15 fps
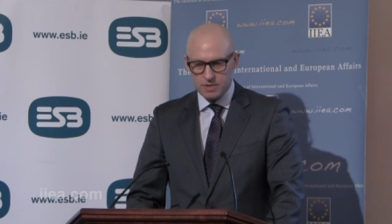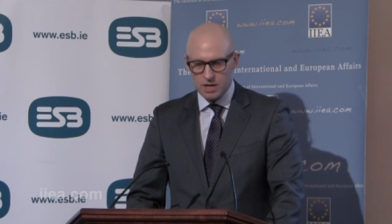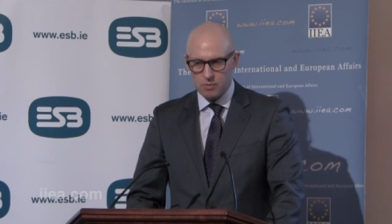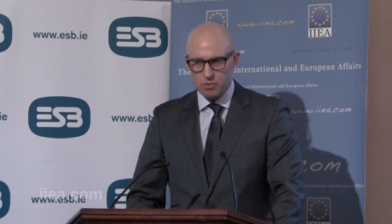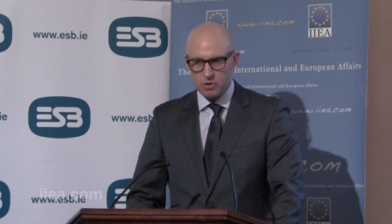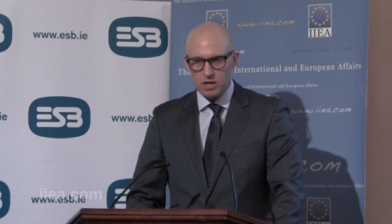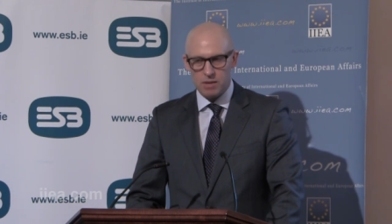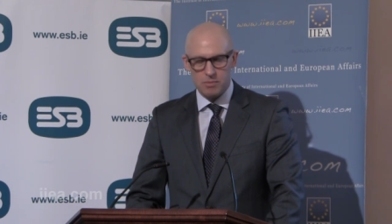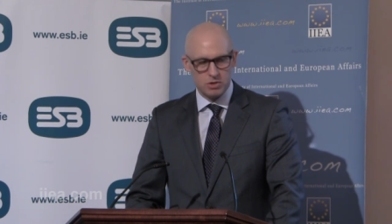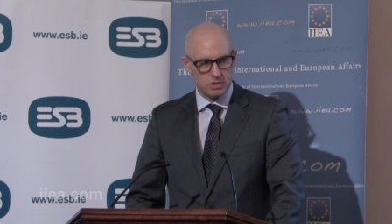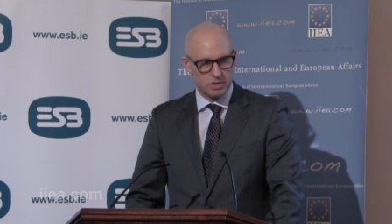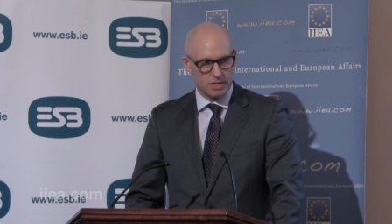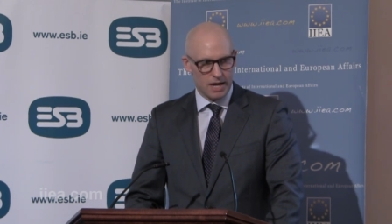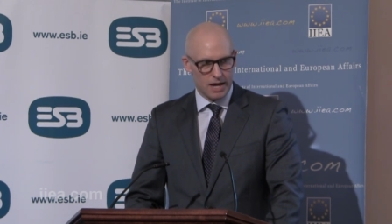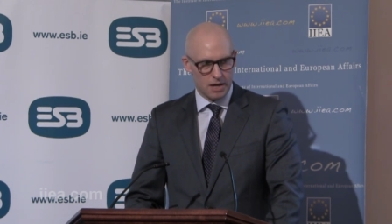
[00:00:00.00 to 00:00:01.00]
And we'll come on
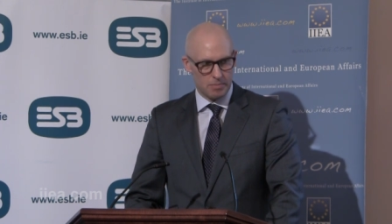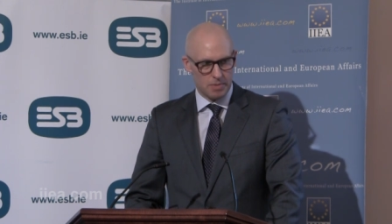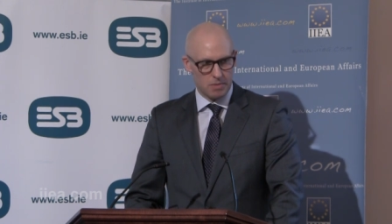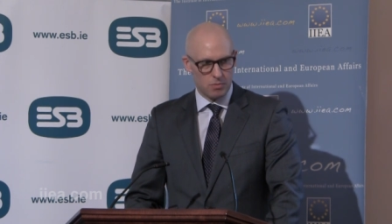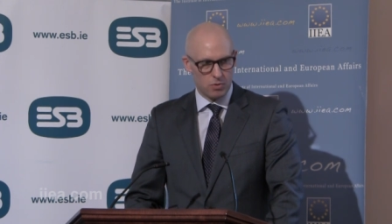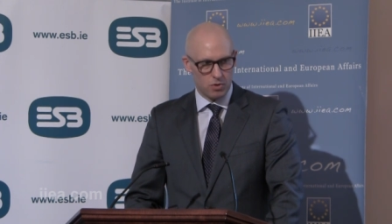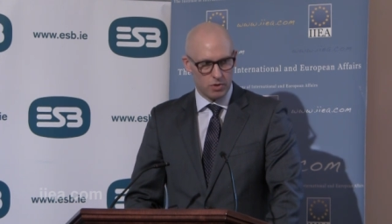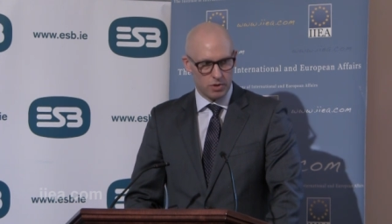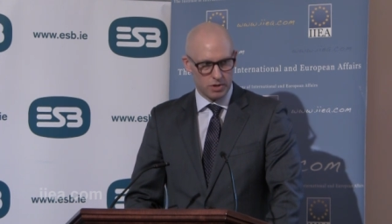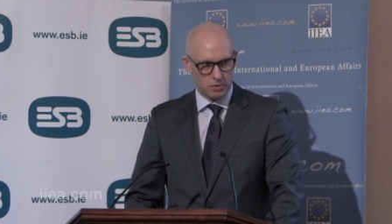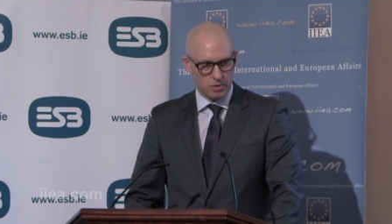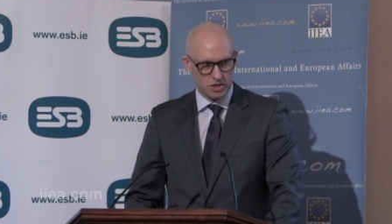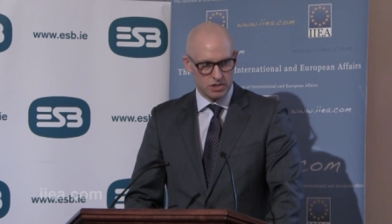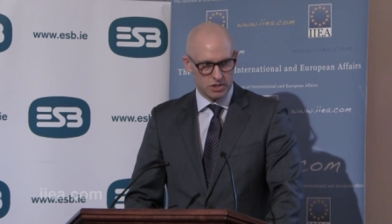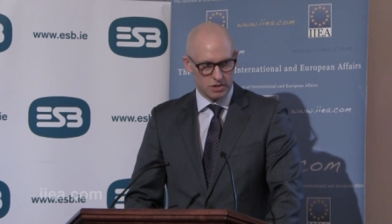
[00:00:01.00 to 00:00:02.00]
to that a bit more in the
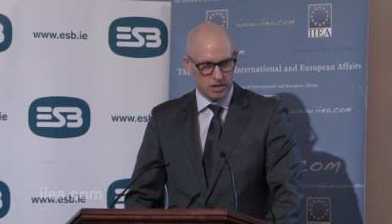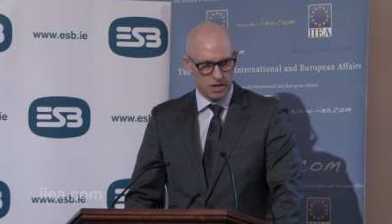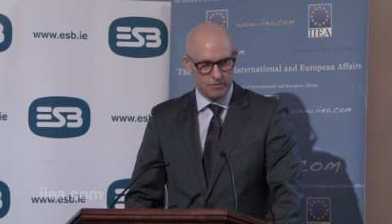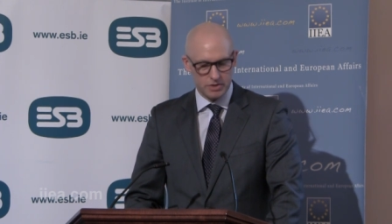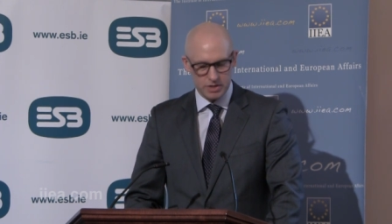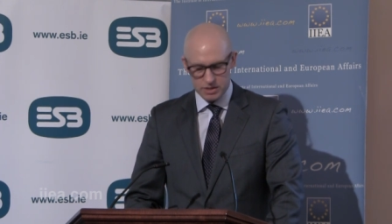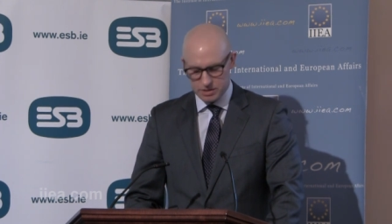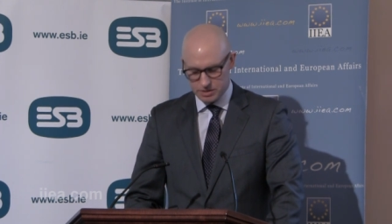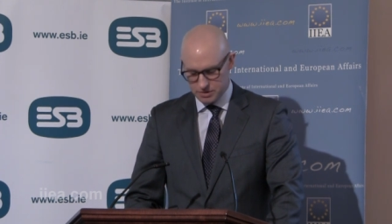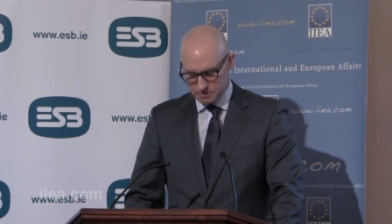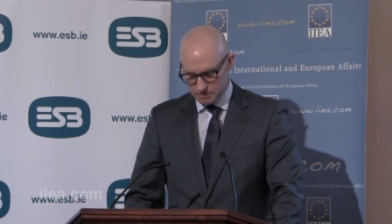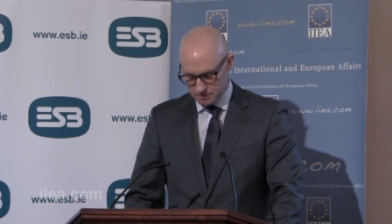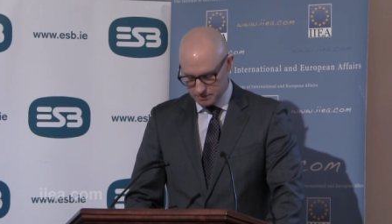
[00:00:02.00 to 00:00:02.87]
question of governance.